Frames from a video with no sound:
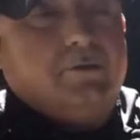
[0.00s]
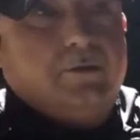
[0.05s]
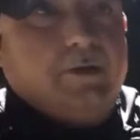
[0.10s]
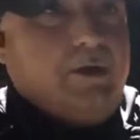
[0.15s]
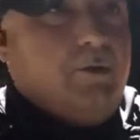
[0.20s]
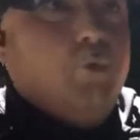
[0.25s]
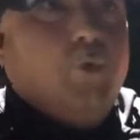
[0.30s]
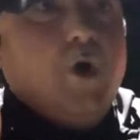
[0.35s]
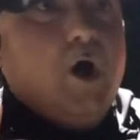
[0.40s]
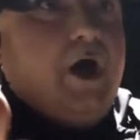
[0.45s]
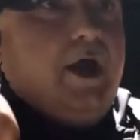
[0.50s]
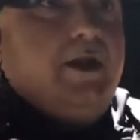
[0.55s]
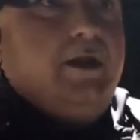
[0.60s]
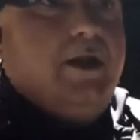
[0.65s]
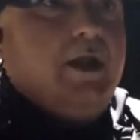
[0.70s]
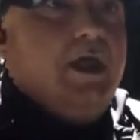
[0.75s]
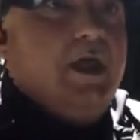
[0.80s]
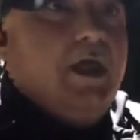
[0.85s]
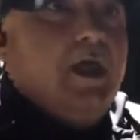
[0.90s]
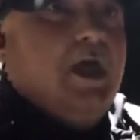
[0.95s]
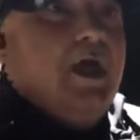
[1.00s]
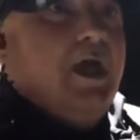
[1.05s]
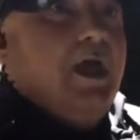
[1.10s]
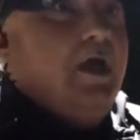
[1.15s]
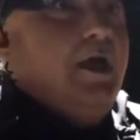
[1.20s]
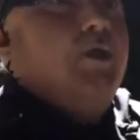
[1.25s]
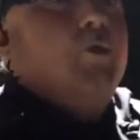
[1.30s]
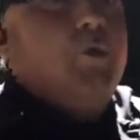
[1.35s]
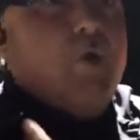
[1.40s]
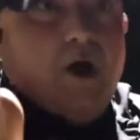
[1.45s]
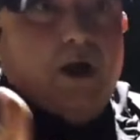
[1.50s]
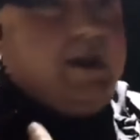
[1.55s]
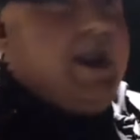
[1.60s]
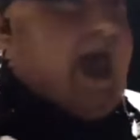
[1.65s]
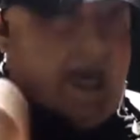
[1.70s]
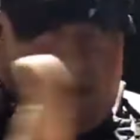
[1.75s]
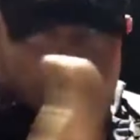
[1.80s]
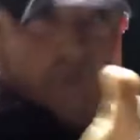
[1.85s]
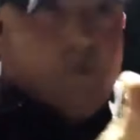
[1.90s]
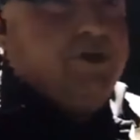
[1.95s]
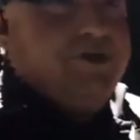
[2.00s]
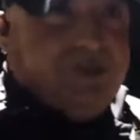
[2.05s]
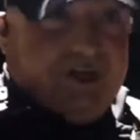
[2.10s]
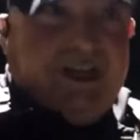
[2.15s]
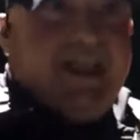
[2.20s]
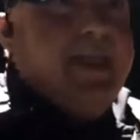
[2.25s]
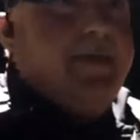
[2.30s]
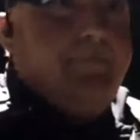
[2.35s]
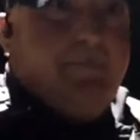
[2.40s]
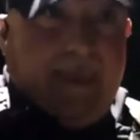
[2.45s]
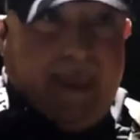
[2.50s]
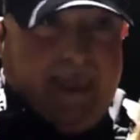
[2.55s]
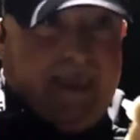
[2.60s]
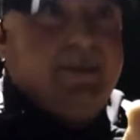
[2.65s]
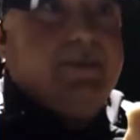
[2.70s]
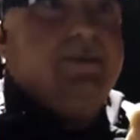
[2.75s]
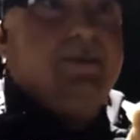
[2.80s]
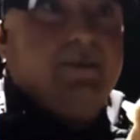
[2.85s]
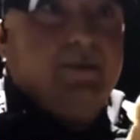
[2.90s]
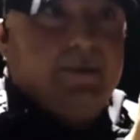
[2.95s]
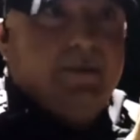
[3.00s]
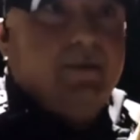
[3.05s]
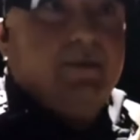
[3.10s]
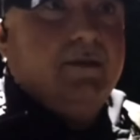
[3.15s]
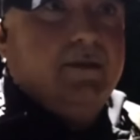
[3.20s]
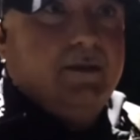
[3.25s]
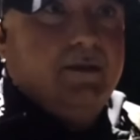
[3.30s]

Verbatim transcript: I well, I would do one, that anyways. I don't want to get bit. One, I don't yeah, want you to get, bit. bit. Yeah.